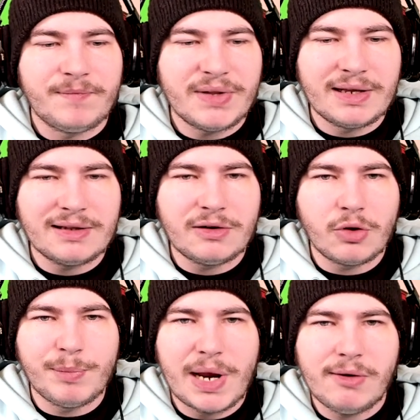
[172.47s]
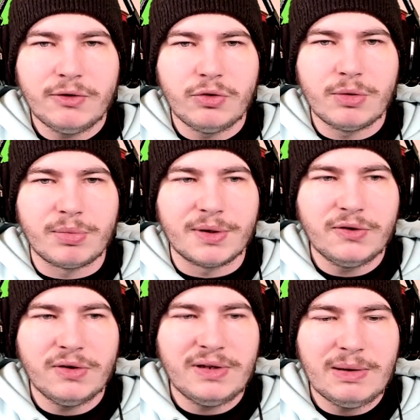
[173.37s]
I guess I'll compare it to the
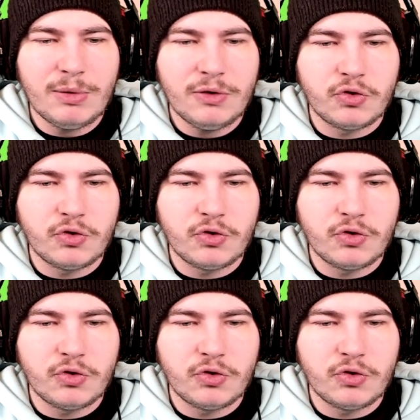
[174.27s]
Blizzard Demon,